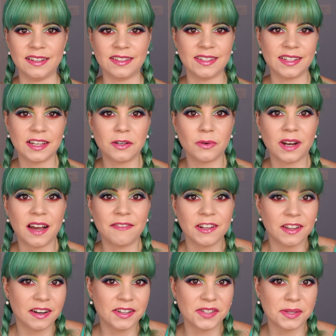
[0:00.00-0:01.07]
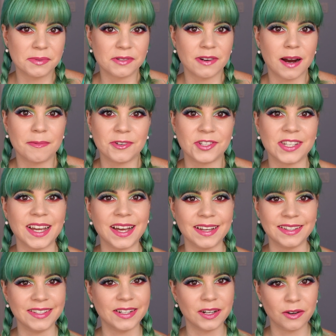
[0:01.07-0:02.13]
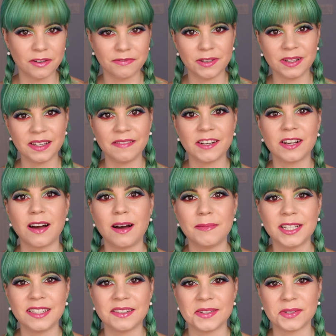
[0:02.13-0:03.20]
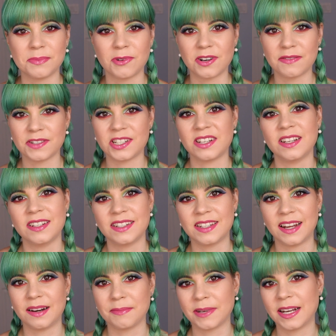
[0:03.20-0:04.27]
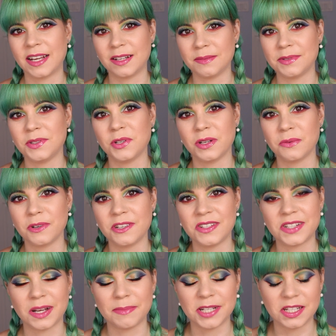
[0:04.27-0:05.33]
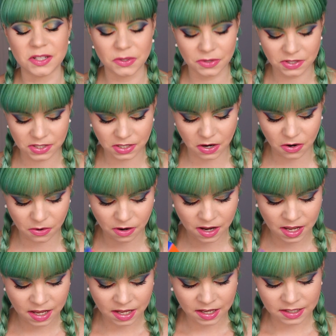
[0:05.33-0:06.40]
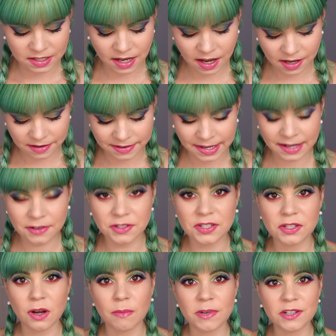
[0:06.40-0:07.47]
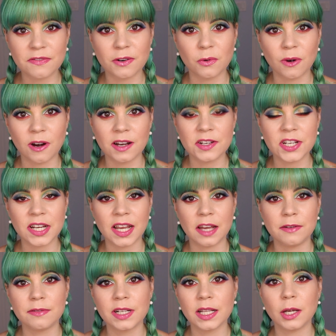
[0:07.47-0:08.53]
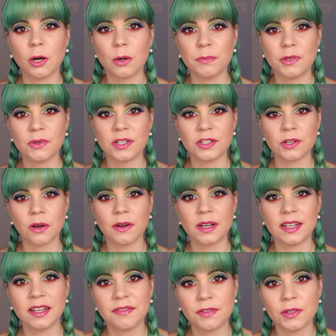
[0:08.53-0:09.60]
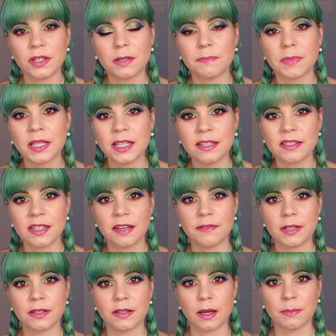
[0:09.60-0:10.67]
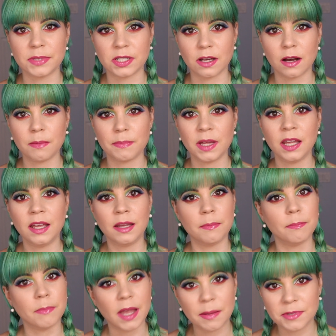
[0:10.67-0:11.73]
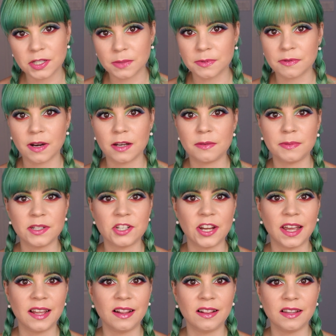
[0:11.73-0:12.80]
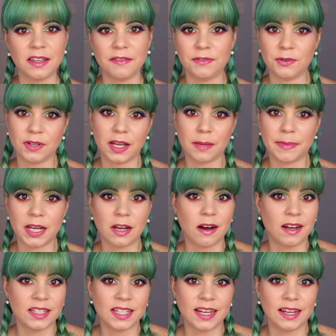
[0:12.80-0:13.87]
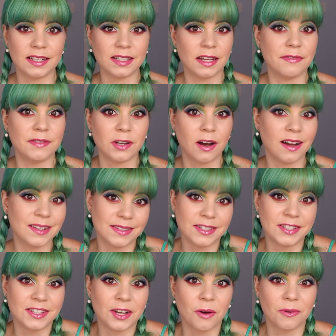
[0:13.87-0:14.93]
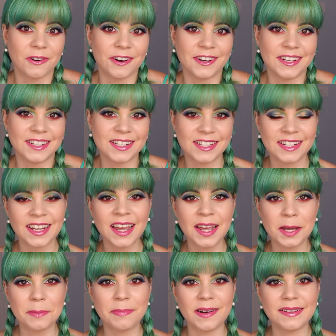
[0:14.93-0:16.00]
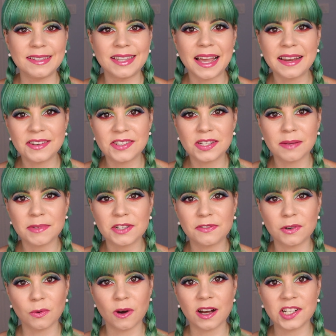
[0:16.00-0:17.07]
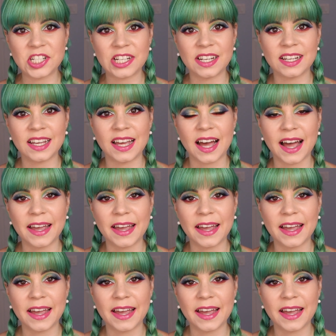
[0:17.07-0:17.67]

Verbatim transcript: And since I don't have a lot of subscribers yet, you know, if you leave a comment, there's more of a chance that I'm gonna end up doing what you tell me to do. So yeah, thank you so much for watching. I really hope you enjoyed it. If you did, please give it a thumbs up. Maybe subscribe to my channel if you like my content. If not, no worries. But thank you so much for watching.